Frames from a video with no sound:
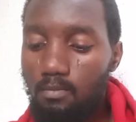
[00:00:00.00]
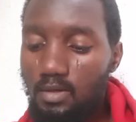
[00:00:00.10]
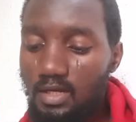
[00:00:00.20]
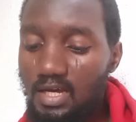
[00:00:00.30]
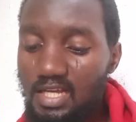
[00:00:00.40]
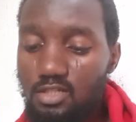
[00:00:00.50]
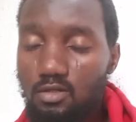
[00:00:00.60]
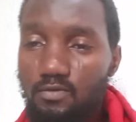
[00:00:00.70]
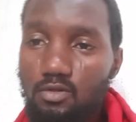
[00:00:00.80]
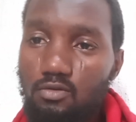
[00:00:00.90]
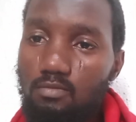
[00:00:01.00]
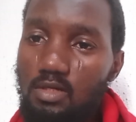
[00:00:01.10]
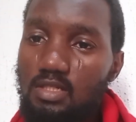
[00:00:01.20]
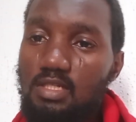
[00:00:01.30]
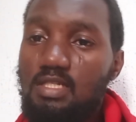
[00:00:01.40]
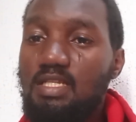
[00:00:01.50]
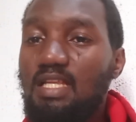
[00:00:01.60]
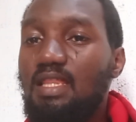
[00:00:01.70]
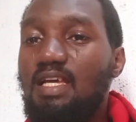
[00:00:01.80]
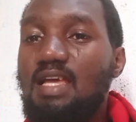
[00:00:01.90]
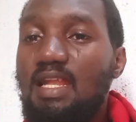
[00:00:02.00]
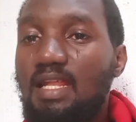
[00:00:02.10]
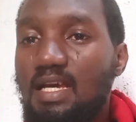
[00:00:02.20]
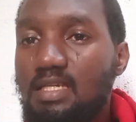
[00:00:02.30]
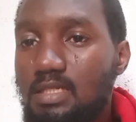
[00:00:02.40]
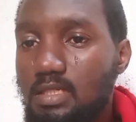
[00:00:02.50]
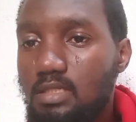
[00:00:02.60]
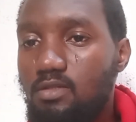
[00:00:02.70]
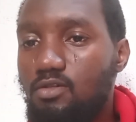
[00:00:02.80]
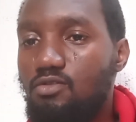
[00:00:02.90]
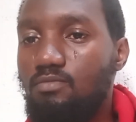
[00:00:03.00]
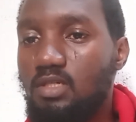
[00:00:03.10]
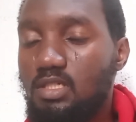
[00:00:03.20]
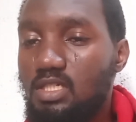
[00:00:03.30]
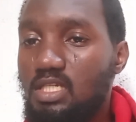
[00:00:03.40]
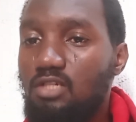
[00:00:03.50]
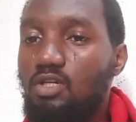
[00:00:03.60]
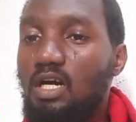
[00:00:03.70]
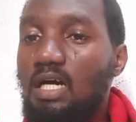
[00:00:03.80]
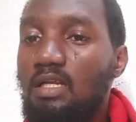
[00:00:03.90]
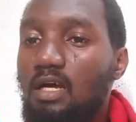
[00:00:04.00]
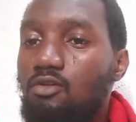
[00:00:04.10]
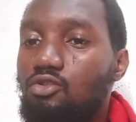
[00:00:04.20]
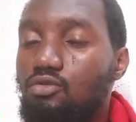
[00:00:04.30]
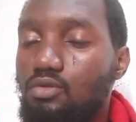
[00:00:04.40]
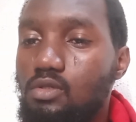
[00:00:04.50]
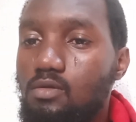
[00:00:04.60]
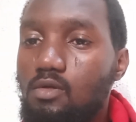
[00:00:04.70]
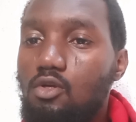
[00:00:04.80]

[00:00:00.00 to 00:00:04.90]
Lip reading: legalization of the document. It is that legalized document that you can now use